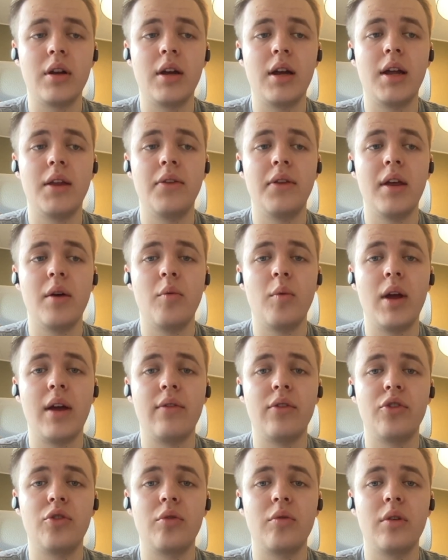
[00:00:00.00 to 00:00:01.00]
and then we have a
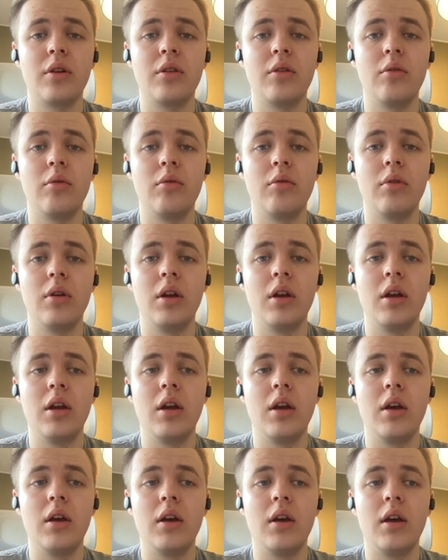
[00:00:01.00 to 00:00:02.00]
story to
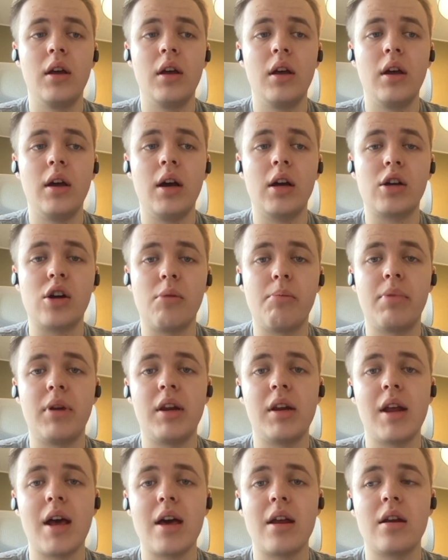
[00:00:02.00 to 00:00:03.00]
accompany
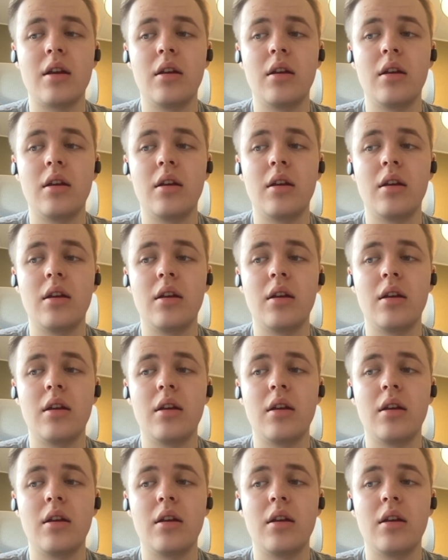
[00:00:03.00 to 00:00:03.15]
that.